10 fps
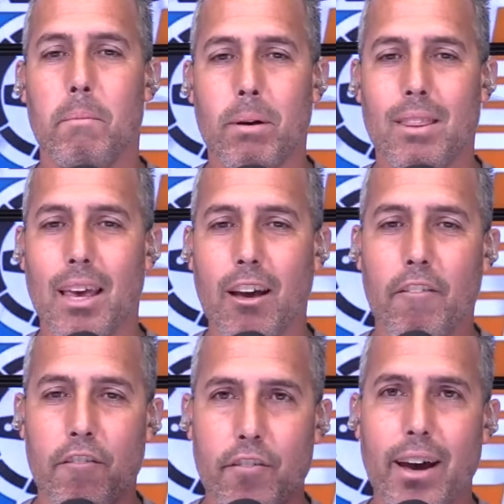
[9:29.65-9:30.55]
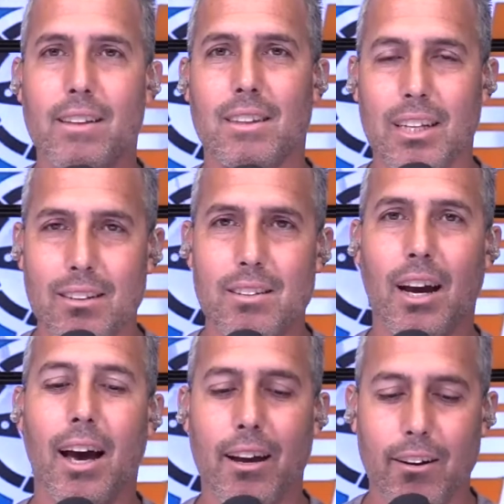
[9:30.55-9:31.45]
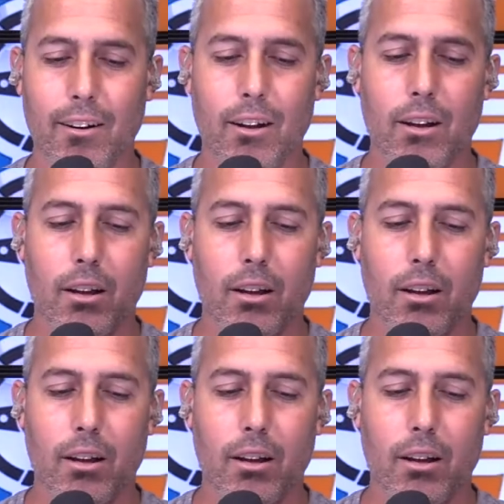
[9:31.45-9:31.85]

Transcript: but they affect the entire,